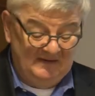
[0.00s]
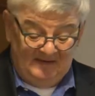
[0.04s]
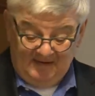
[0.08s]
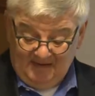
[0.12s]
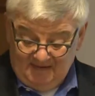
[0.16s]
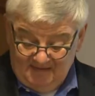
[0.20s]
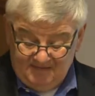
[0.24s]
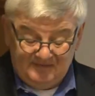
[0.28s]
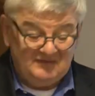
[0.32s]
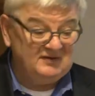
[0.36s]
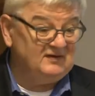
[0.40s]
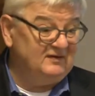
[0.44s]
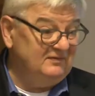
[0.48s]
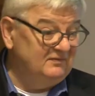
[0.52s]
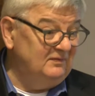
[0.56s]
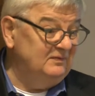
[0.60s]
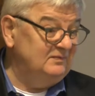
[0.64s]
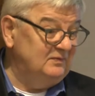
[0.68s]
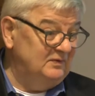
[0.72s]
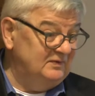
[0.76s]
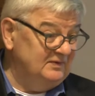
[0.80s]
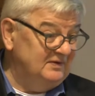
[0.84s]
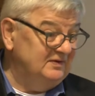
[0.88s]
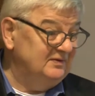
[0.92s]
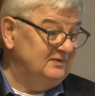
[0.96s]
I think we
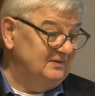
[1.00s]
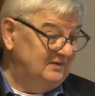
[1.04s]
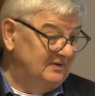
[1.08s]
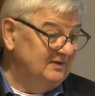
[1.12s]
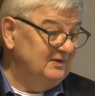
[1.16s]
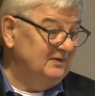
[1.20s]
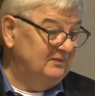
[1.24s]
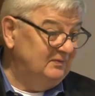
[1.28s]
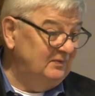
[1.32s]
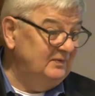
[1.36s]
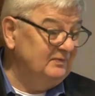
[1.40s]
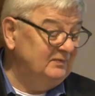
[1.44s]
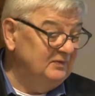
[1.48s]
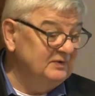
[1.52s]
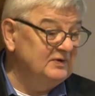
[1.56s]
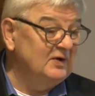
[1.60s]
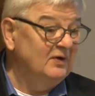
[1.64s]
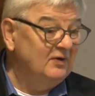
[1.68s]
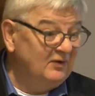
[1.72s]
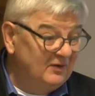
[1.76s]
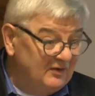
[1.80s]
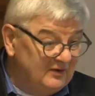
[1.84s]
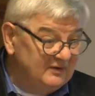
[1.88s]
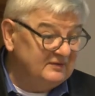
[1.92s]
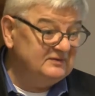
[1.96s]
would
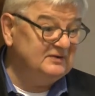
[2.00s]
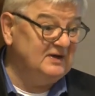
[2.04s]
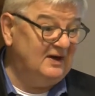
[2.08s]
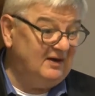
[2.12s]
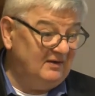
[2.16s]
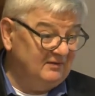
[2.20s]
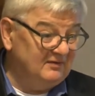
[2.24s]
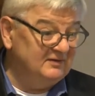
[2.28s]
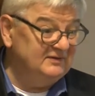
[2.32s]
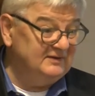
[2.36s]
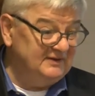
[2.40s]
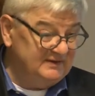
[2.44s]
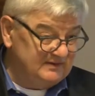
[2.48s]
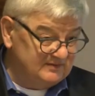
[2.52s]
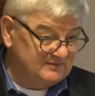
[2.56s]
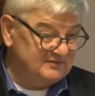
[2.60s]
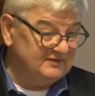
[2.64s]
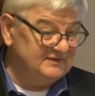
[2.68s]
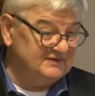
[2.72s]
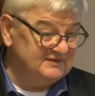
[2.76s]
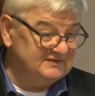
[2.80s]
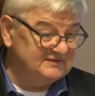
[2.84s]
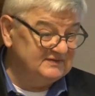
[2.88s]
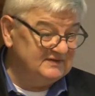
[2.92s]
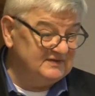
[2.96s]
hurt our
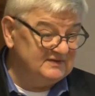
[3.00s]
interests.